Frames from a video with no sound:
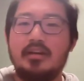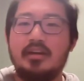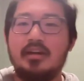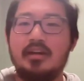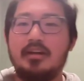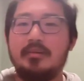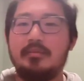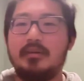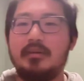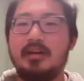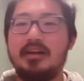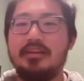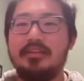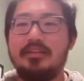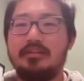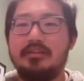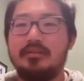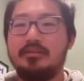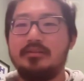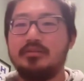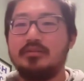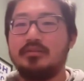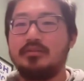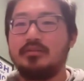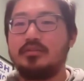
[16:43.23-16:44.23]
I think
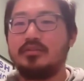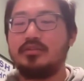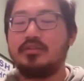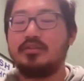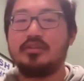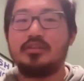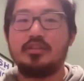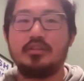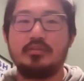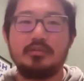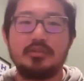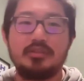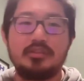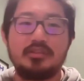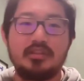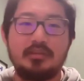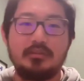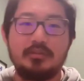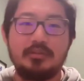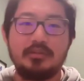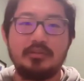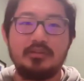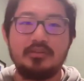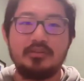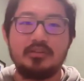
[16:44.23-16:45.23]
those are super
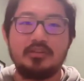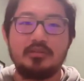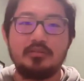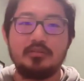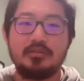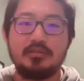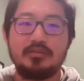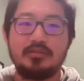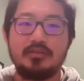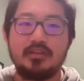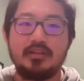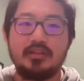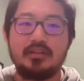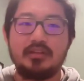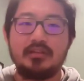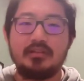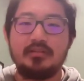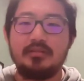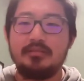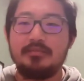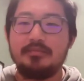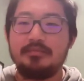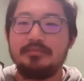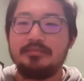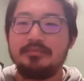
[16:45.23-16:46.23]
similar in terms of like
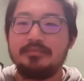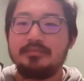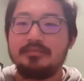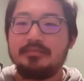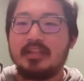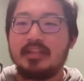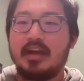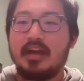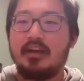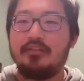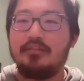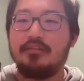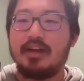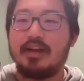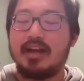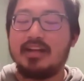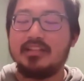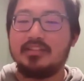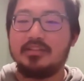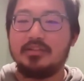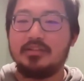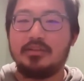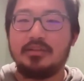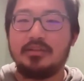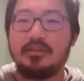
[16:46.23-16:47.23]
how
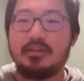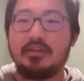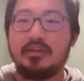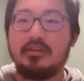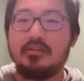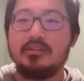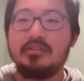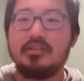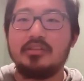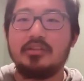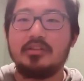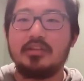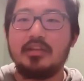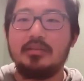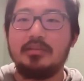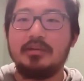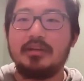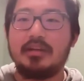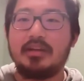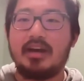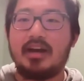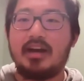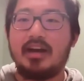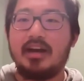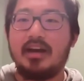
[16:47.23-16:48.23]
fast you can go. So
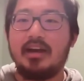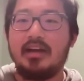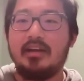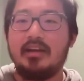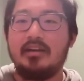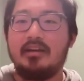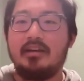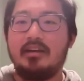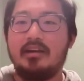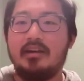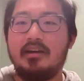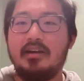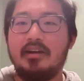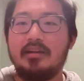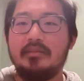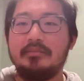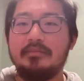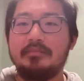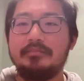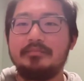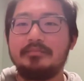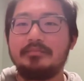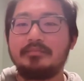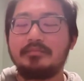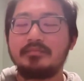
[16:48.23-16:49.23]
keeping an eye
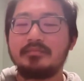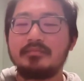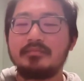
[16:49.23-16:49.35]
on